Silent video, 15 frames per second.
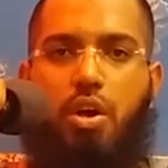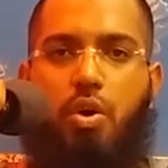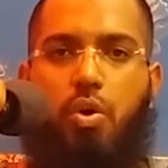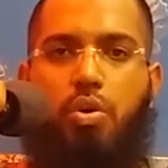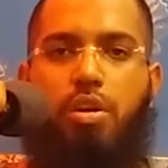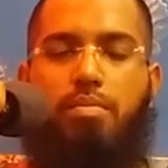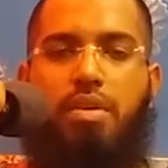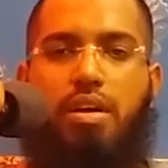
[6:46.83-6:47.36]

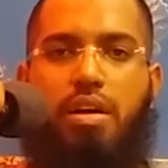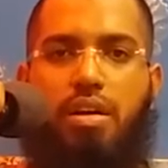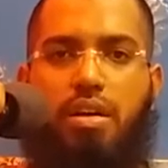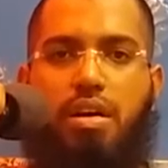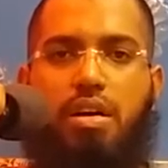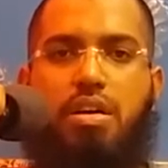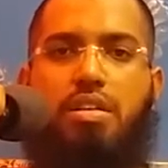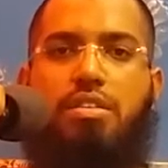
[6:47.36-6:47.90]
Ulama
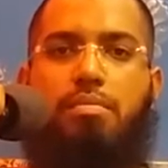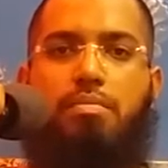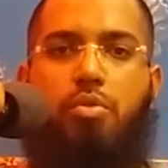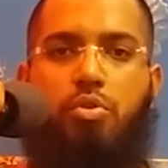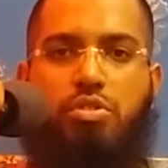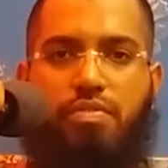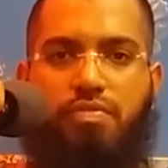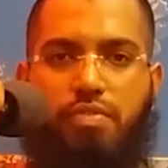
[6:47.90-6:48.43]
are the
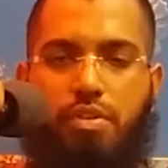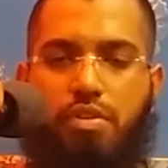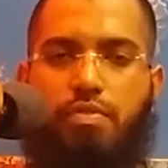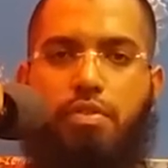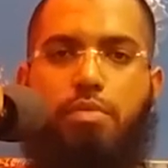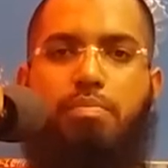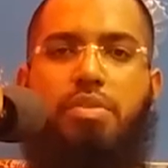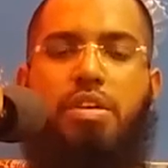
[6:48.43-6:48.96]
most
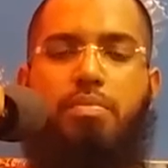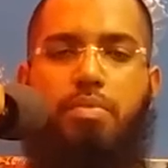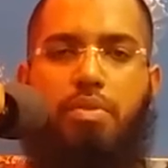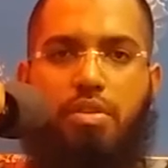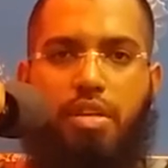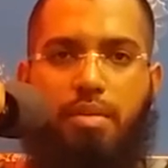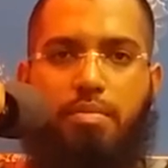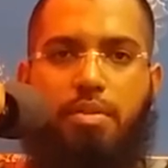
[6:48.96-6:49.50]
fearful
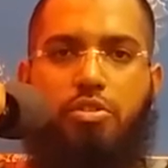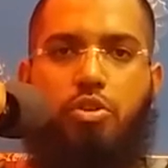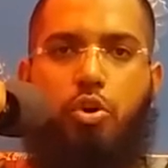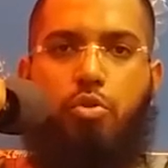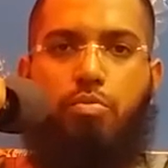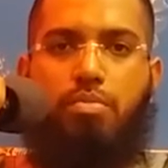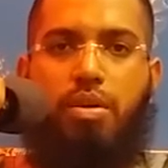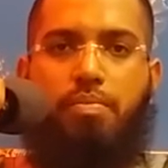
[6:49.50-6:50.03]
people among the
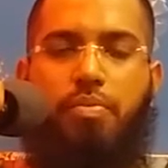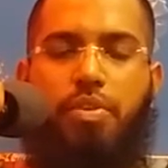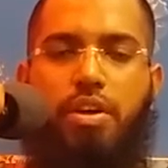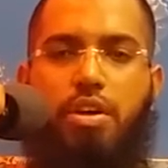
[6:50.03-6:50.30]
ummah.